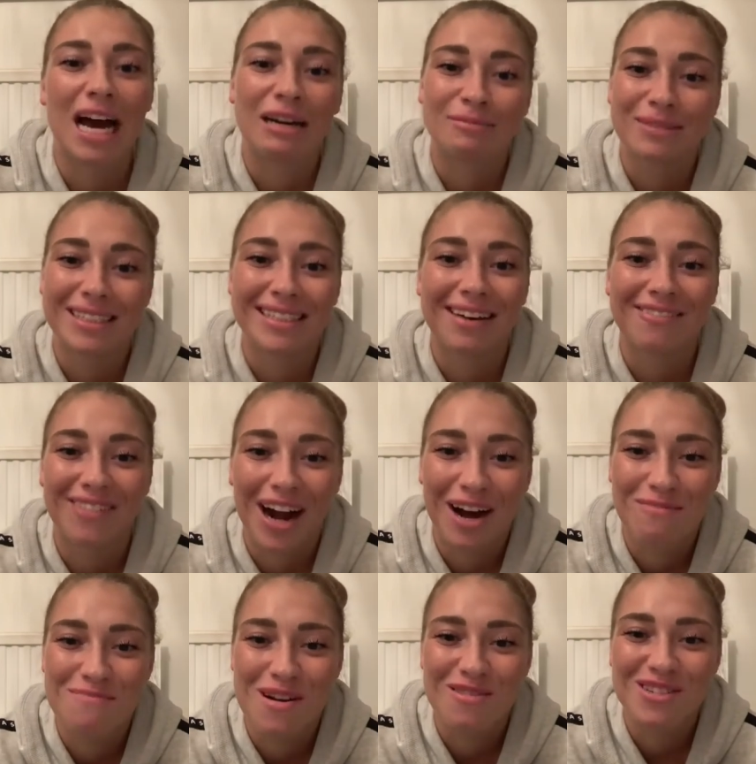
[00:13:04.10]
I'm sitting around
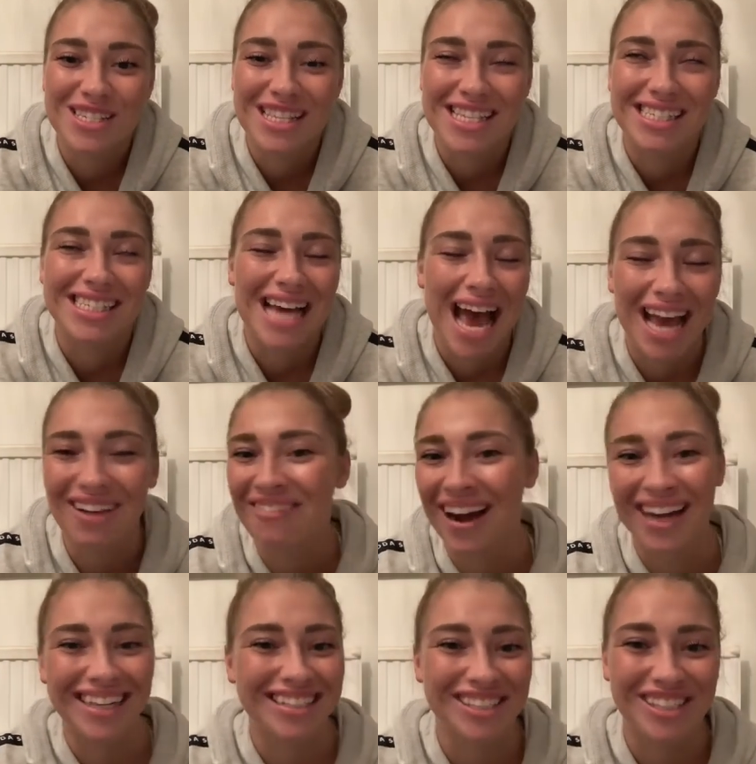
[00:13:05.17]
most of the day
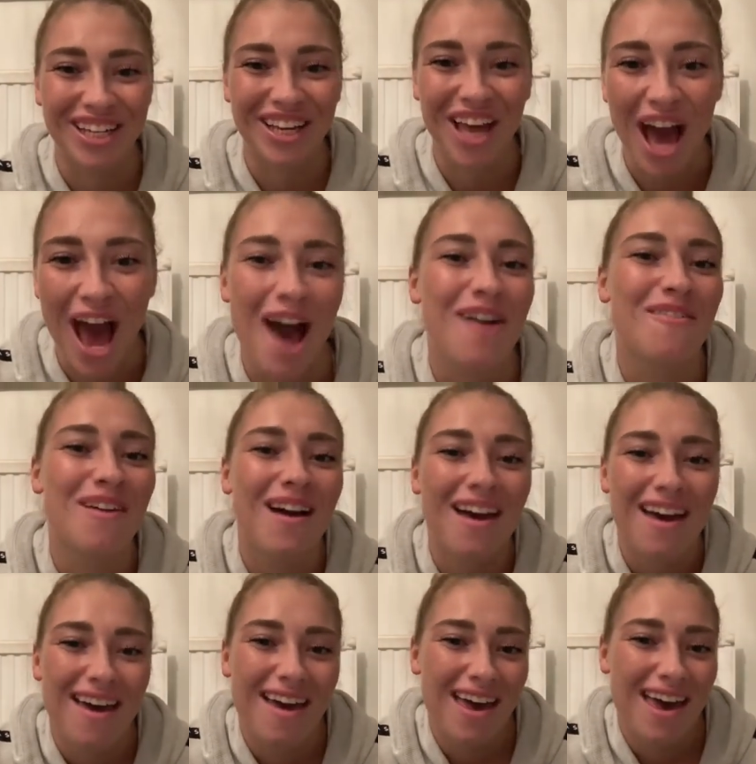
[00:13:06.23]
waiting to go.
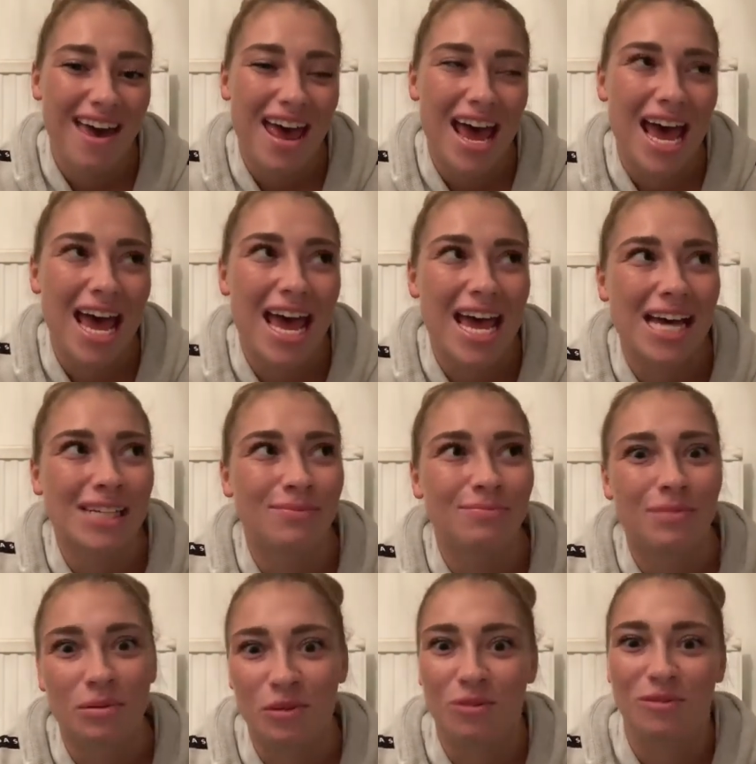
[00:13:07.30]
My
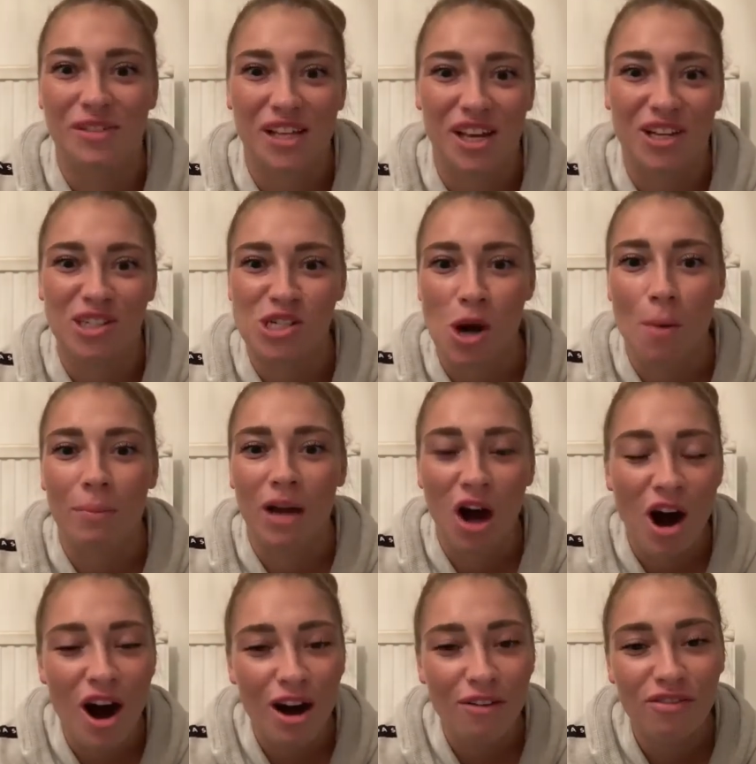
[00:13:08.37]
mum's going to drop me
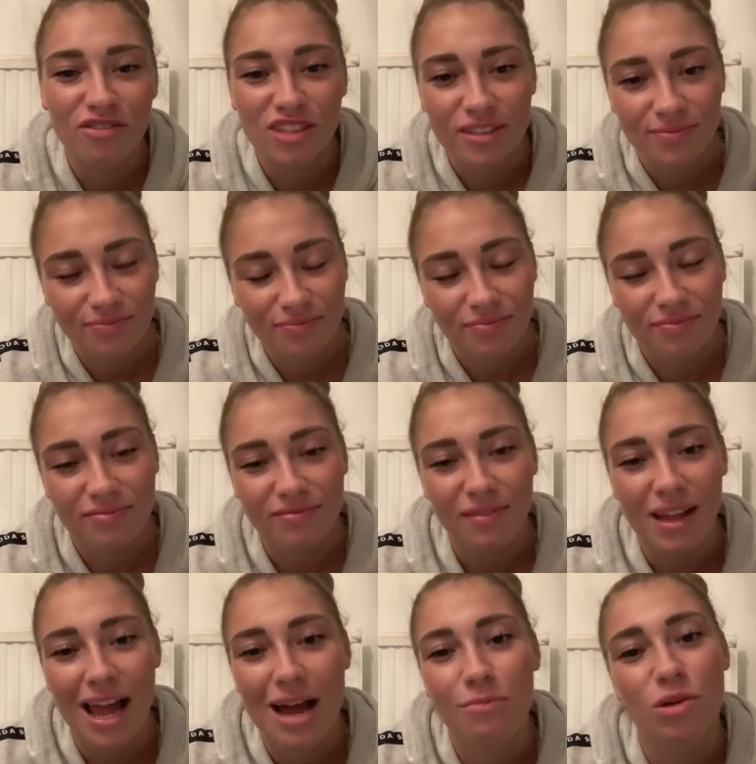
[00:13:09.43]
off.
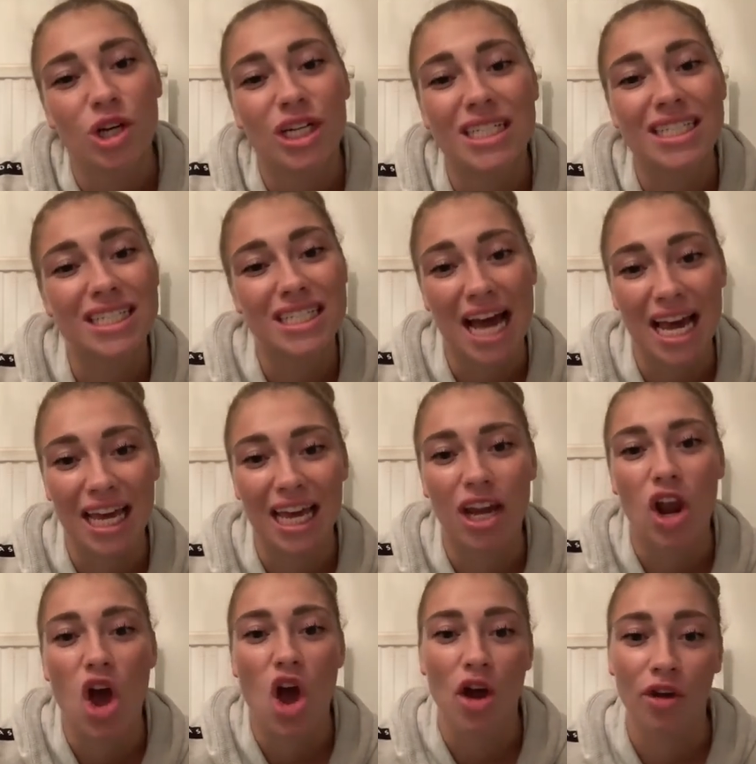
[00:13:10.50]
I'm going to stay in
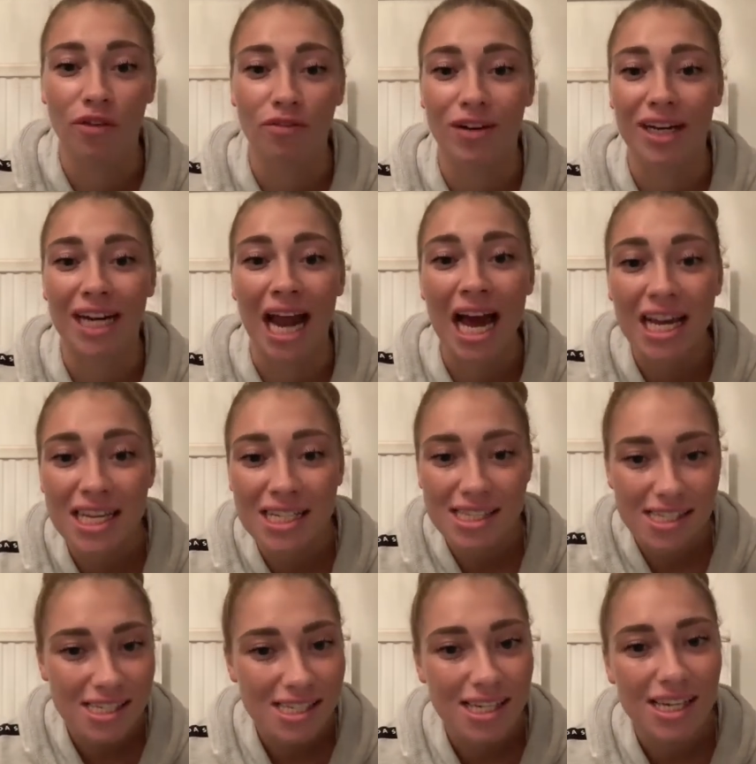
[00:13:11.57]

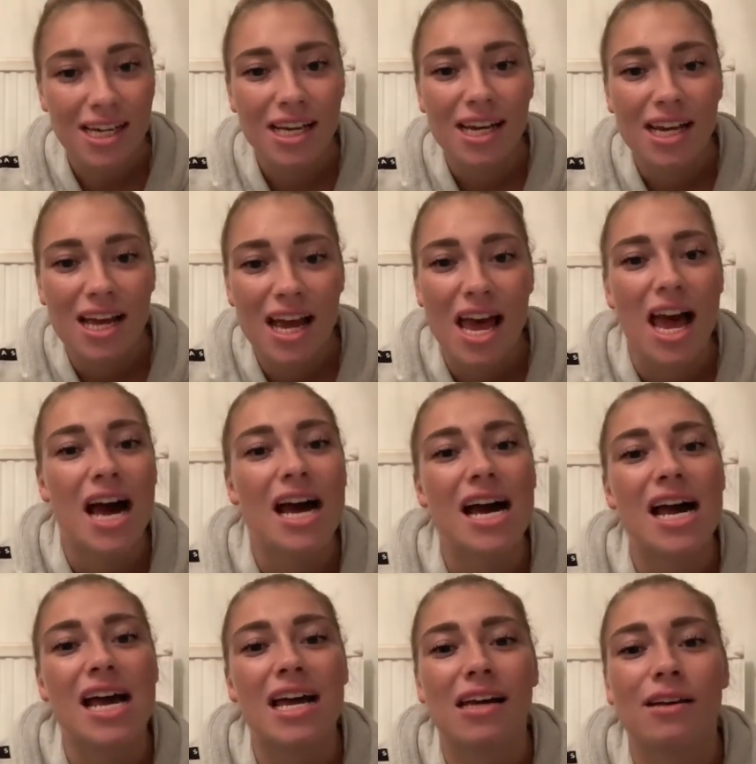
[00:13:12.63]
overnight
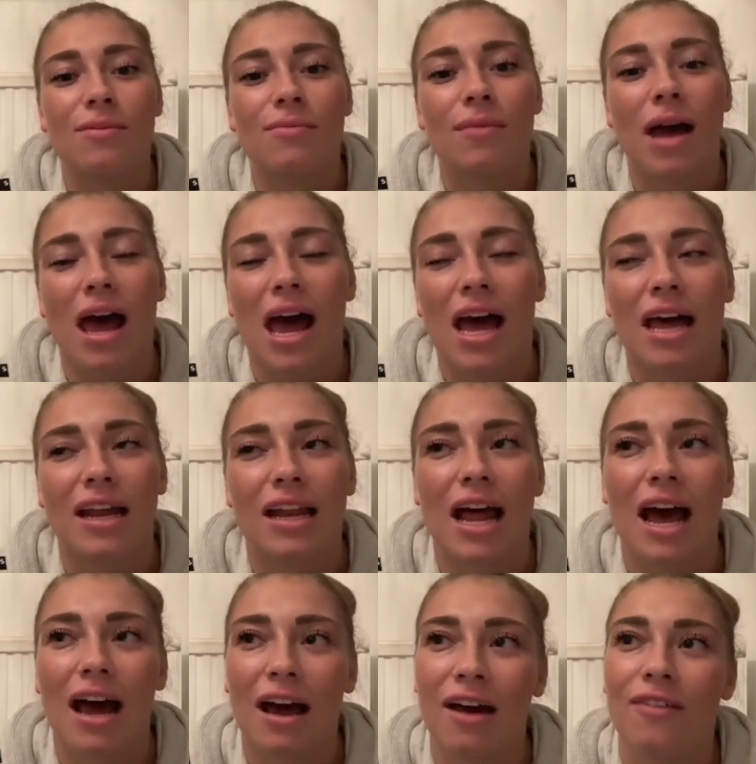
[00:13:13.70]
and
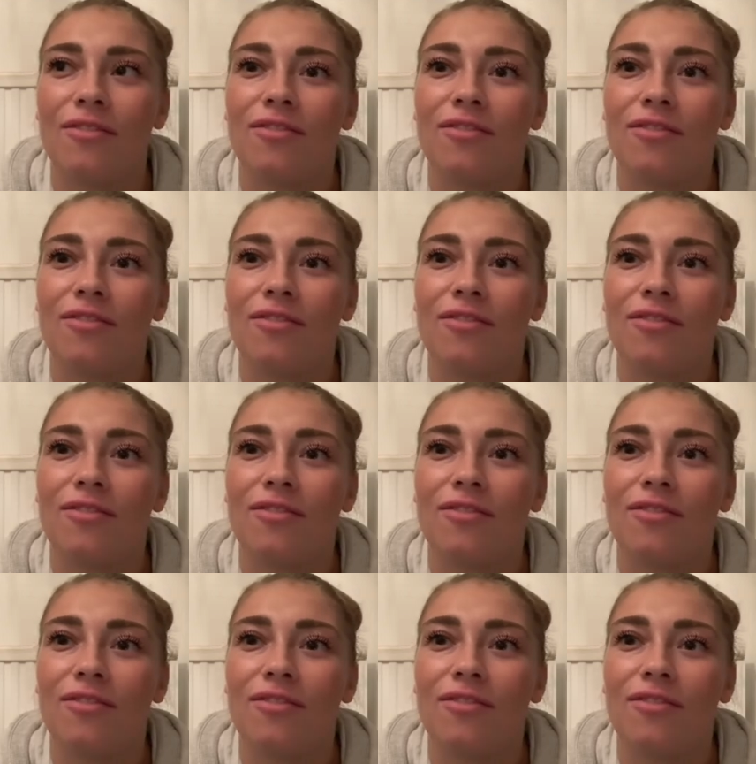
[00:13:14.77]
have